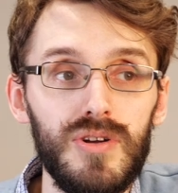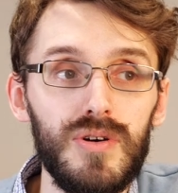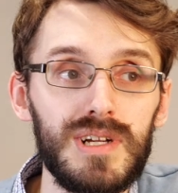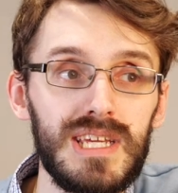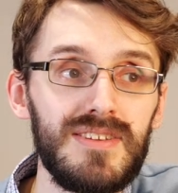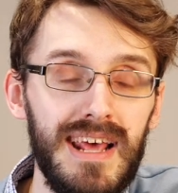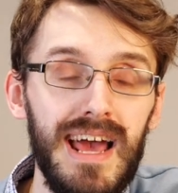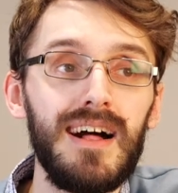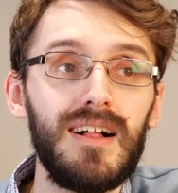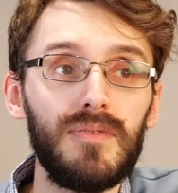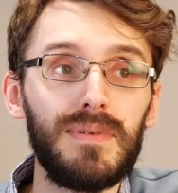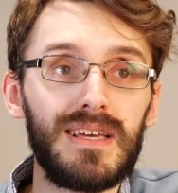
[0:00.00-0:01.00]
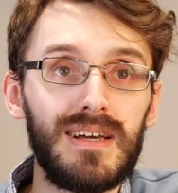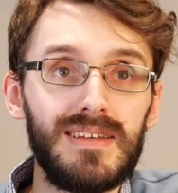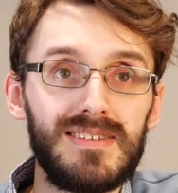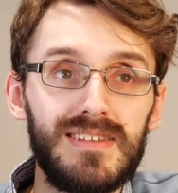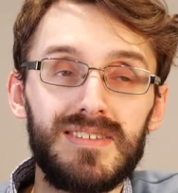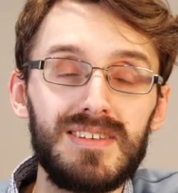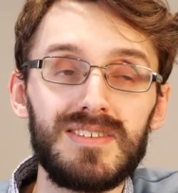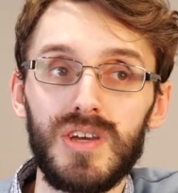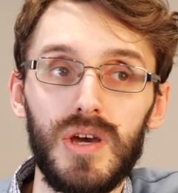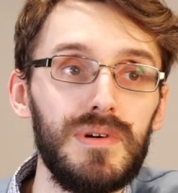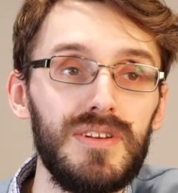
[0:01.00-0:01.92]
already tell because it doesn't go